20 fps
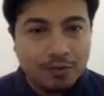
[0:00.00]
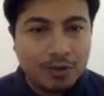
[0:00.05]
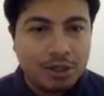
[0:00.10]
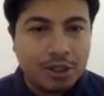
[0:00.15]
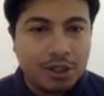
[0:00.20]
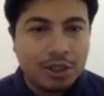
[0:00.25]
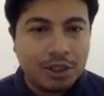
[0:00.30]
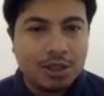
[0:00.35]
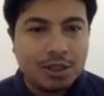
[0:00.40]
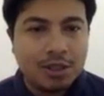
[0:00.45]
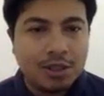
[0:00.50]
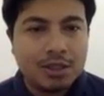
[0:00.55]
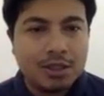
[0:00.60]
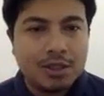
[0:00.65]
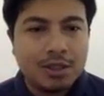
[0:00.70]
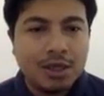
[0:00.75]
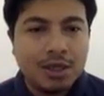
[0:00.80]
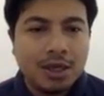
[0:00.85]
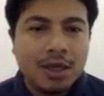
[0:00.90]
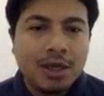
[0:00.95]
which
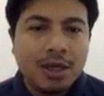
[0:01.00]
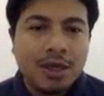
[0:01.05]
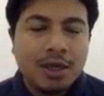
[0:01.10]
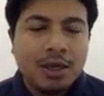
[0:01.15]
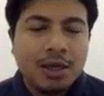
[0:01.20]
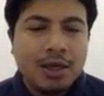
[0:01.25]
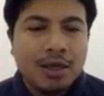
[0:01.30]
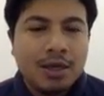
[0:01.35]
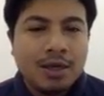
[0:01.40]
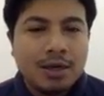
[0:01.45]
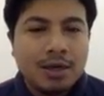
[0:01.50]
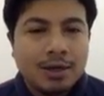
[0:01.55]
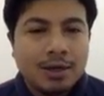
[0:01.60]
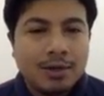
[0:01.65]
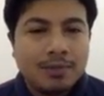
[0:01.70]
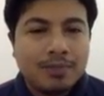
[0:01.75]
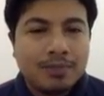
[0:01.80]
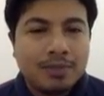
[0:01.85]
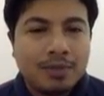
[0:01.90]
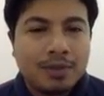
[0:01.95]
is
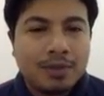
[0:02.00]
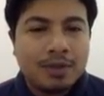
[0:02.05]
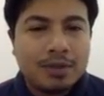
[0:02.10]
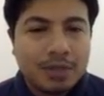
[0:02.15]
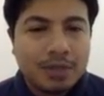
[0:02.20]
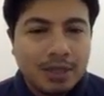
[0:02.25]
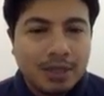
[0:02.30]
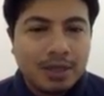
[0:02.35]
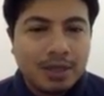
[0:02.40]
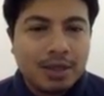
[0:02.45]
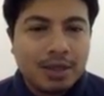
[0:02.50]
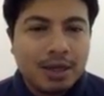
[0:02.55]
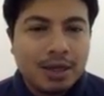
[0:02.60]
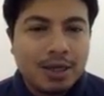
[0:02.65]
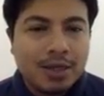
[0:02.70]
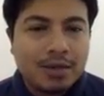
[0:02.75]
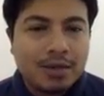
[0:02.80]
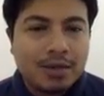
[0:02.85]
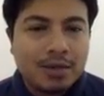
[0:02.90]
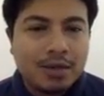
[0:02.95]
still
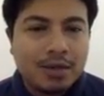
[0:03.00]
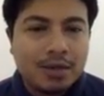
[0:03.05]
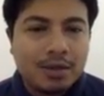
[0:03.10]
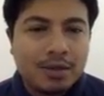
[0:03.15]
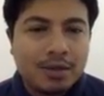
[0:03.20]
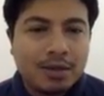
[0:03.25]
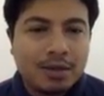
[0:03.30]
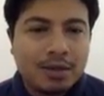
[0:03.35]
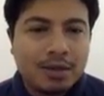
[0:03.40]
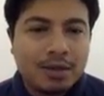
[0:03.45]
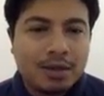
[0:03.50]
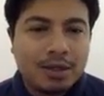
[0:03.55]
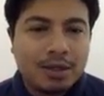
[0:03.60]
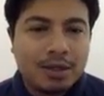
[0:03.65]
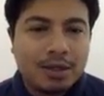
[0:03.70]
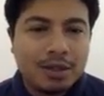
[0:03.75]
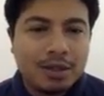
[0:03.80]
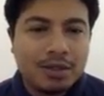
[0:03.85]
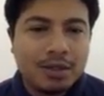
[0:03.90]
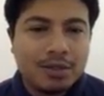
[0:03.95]
unreal
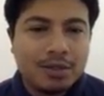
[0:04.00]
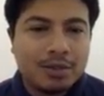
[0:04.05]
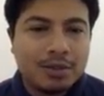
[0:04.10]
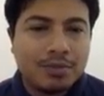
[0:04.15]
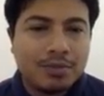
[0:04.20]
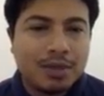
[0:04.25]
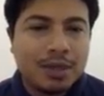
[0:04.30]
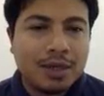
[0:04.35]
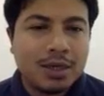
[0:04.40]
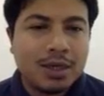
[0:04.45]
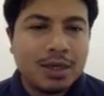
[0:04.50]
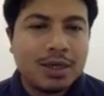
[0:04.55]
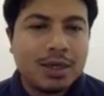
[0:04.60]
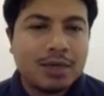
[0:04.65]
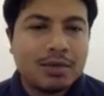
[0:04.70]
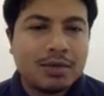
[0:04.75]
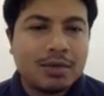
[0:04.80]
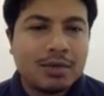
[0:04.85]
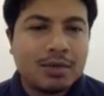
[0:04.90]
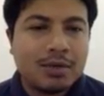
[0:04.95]
conditionals, but
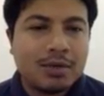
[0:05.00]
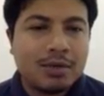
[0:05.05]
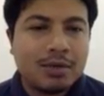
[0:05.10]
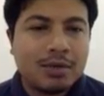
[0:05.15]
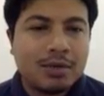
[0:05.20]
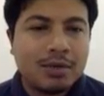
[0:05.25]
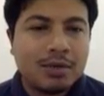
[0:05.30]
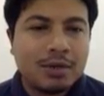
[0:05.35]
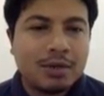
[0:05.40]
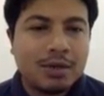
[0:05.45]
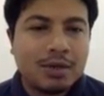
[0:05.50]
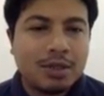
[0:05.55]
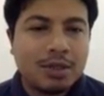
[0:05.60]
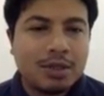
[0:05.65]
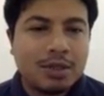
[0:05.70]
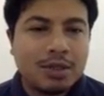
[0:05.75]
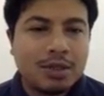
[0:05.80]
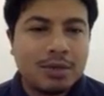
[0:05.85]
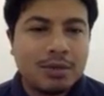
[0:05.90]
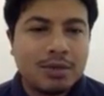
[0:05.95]
unreal
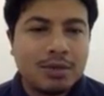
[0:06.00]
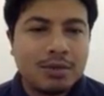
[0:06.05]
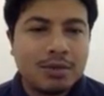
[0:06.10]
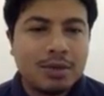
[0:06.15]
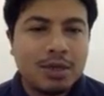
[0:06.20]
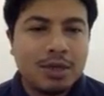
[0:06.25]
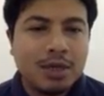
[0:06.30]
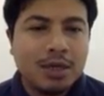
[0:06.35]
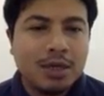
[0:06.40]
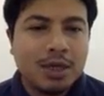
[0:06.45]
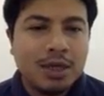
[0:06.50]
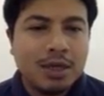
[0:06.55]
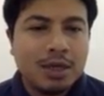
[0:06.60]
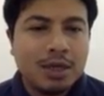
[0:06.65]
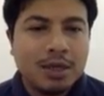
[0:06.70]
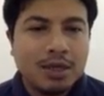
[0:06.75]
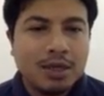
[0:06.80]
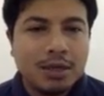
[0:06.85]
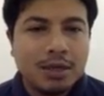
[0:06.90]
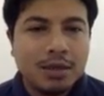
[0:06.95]
conditionals
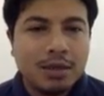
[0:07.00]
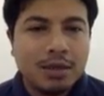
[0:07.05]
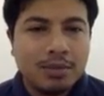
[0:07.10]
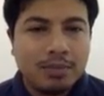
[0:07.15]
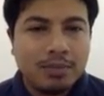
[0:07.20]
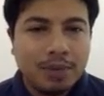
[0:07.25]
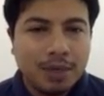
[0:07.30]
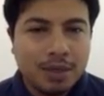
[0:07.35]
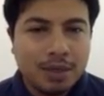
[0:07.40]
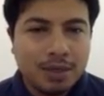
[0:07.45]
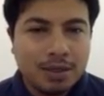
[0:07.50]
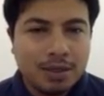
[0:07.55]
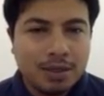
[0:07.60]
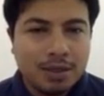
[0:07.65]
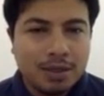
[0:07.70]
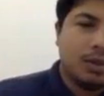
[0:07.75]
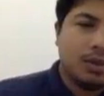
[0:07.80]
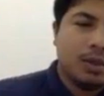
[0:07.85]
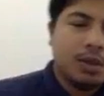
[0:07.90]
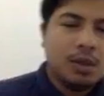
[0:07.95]
in the
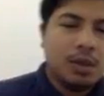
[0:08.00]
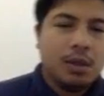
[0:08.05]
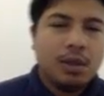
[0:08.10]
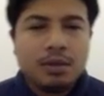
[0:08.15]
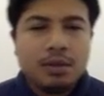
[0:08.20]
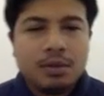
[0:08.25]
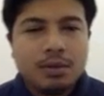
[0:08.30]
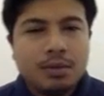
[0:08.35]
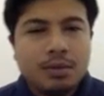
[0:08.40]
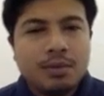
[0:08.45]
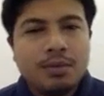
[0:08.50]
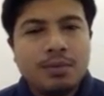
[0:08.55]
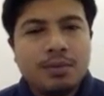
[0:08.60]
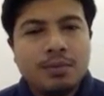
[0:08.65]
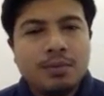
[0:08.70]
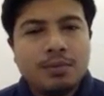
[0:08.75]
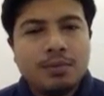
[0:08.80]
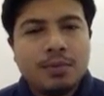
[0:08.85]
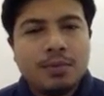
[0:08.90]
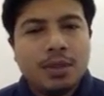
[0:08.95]
past.
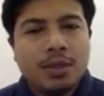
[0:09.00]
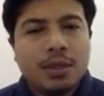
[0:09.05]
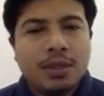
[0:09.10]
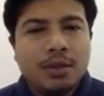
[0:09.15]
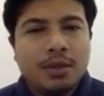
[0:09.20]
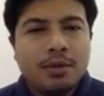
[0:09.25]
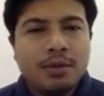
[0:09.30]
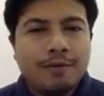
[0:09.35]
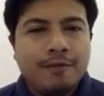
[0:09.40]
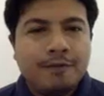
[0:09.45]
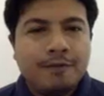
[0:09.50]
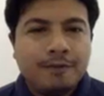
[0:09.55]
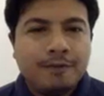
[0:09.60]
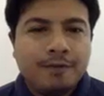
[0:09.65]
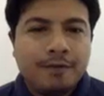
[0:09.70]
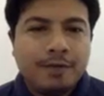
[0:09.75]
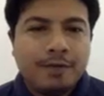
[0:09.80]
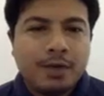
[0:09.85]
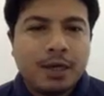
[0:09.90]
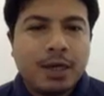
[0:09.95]
So
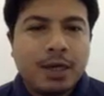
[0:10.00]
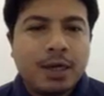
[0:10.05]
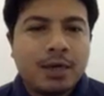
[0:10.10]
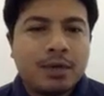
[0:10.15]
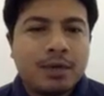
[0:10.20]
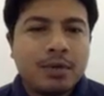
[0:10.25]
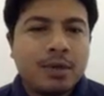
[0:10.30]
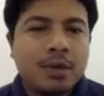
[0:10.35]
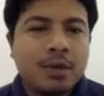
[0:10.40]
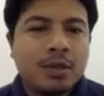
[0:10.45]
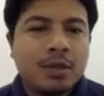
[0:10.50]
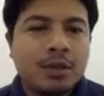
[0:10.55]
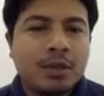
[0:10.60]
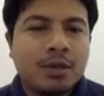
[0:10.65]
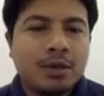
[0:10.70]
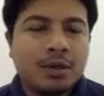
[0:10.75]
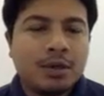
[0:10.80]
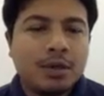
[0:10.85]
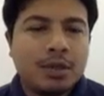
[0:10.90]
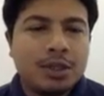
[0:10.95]
if unreal
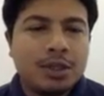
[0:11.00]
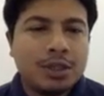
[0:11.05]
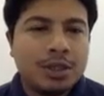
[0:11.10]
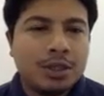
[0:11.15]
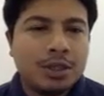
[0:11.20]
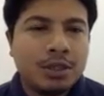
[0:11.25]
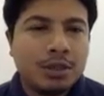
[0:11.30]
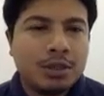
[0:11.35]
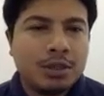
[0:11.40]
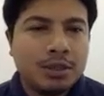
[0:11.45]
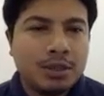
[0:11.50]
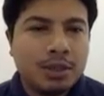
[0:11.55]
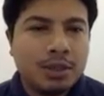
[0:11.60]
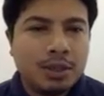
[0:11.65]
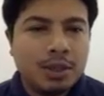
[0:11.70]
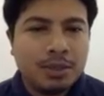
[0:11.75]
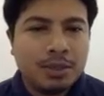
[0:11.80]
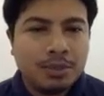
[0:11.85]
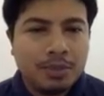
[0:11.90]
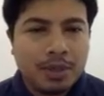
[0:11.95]
conditionals
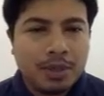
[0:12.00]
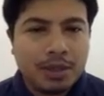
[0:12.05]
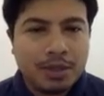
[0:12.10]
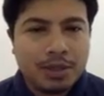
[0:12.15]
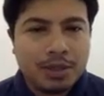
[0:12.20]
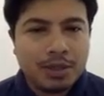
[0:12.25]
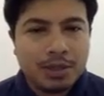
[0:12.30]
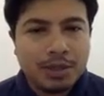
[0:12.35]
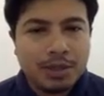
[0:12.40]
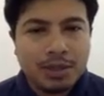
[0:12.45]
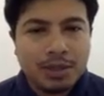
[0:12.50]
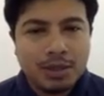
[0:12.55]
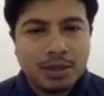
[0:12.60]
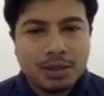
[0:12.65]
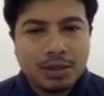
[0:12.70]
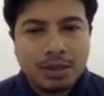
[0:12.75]
in the present